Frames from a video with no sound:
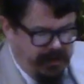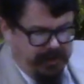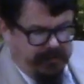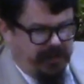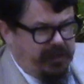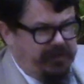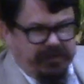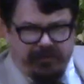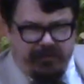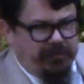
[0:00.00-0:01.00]
And Solomon
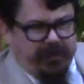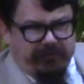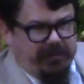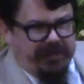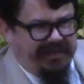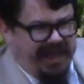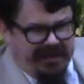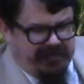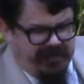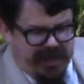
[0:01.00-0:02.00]
tells us we're never going to be
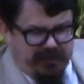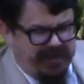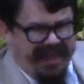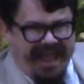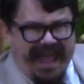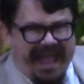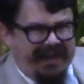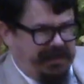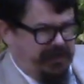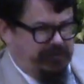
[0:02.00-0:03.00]
satisfied with
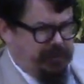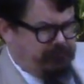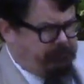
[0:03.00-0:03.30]
any of it.